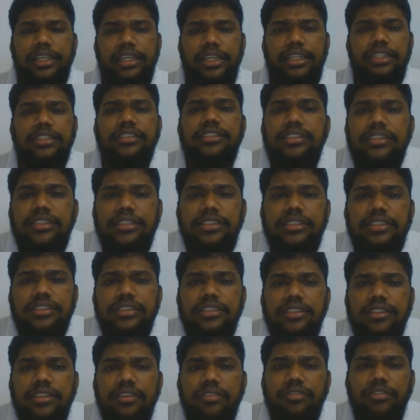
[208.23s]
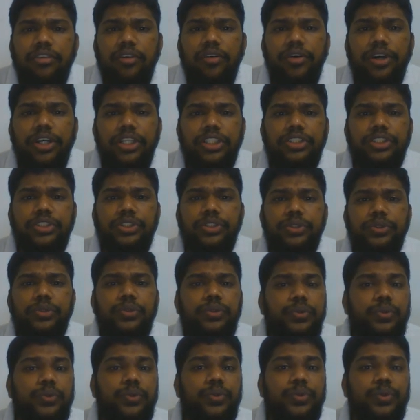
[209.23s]
is
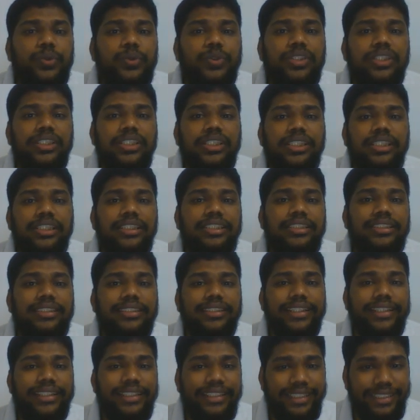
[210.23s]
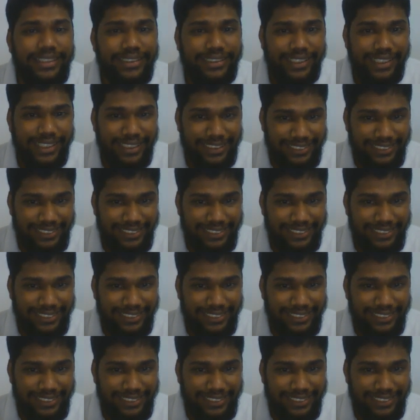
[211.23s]
4s2 3d10.